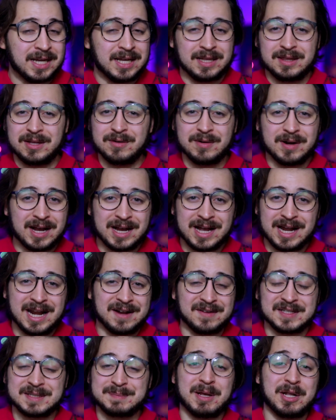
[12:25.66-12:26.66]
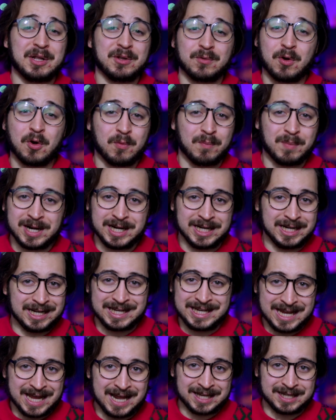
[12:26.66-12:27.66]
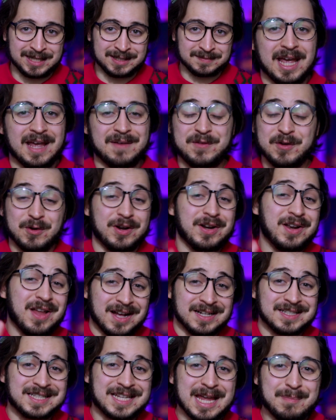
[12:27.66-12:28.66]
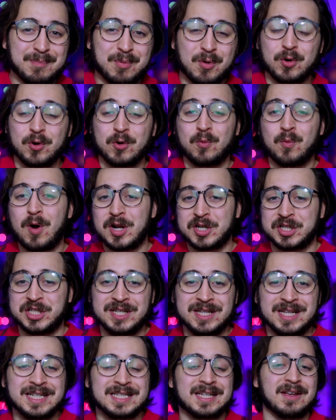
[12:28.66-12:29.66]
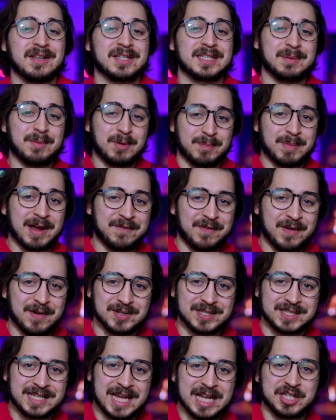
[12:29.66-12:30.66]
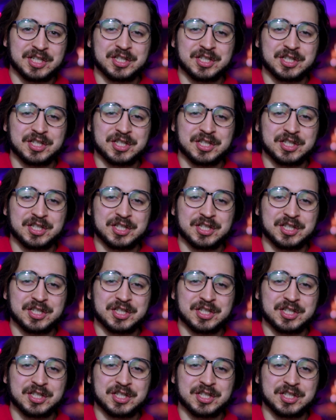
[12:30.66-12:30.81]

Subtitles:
they're not gonna have to spend their own money to get it. If you're a non-skateboarder watching this, some of my favorite skate